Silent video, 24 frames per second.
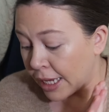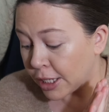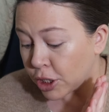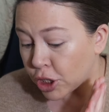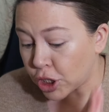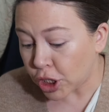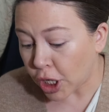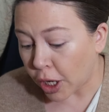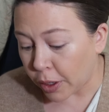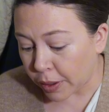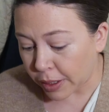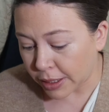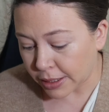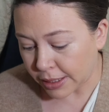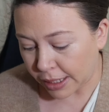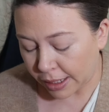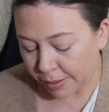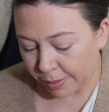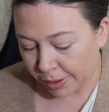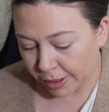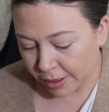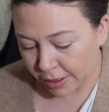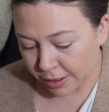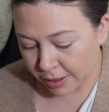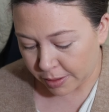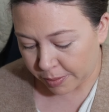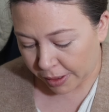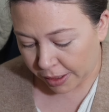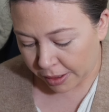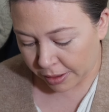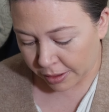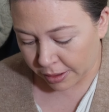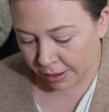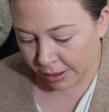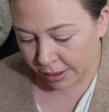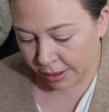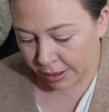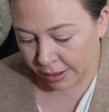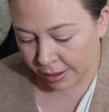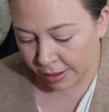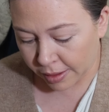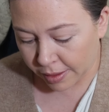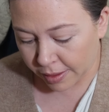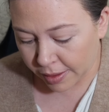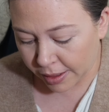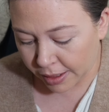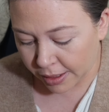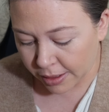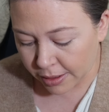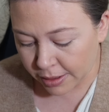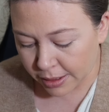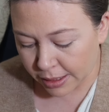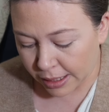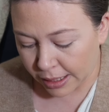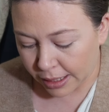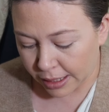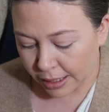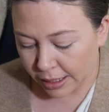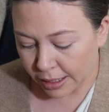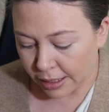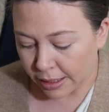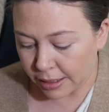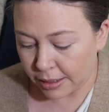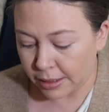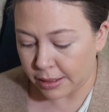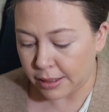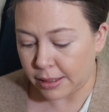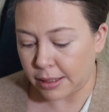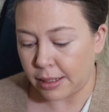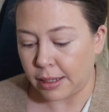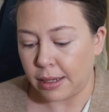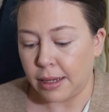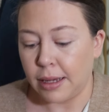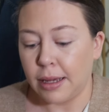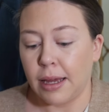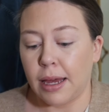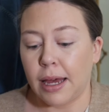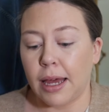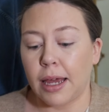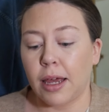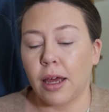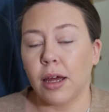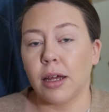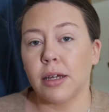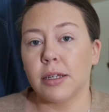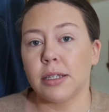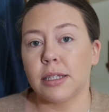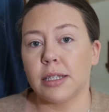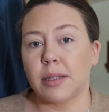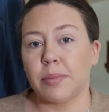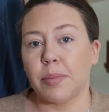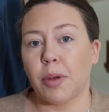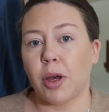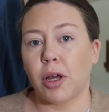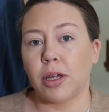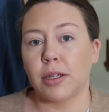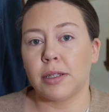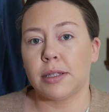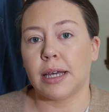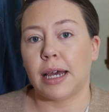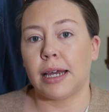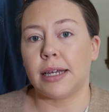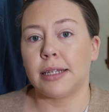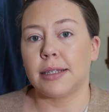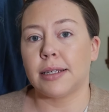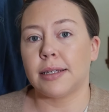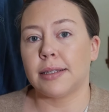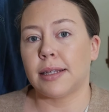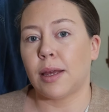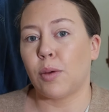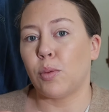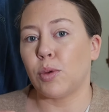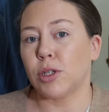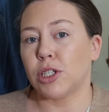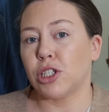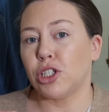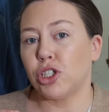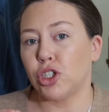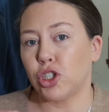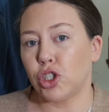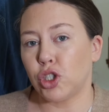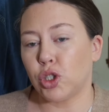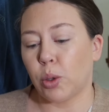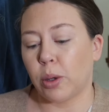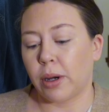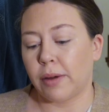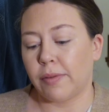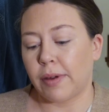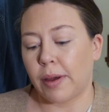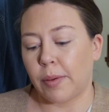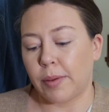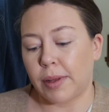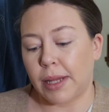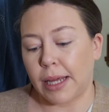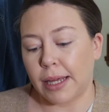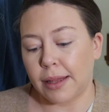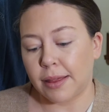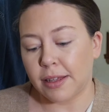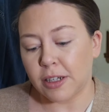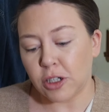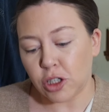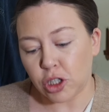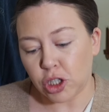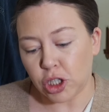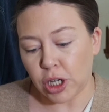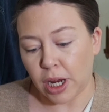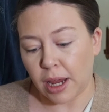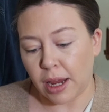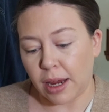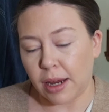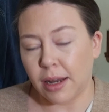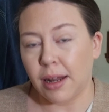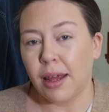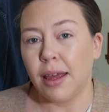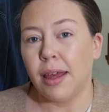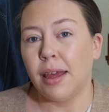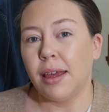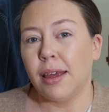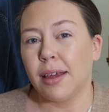so excited about this one. This is, I got a small size because I wasn't sure if I would like the shade.